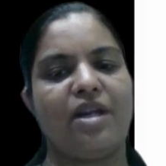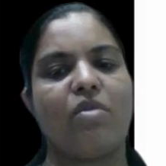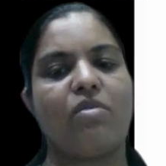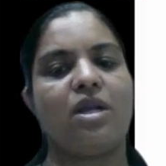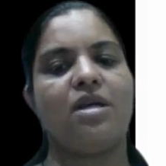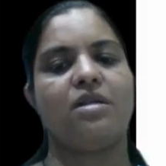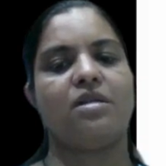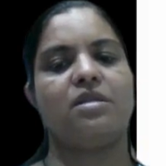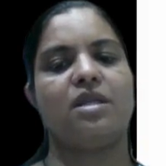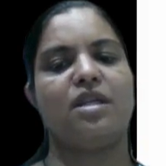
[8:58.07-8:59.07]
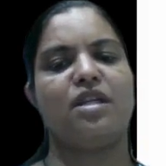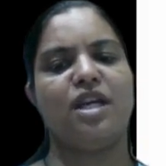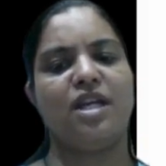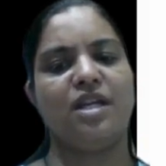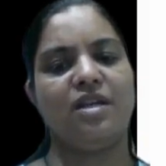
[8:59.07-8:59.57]
outliers in
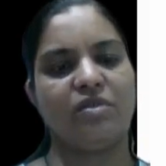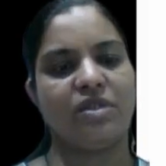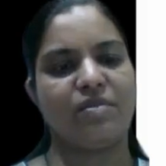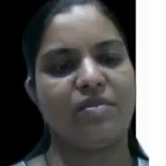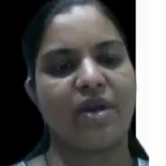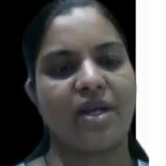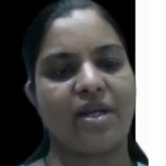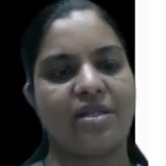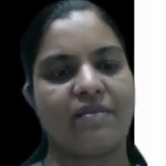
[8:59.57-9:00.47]
daily closing price.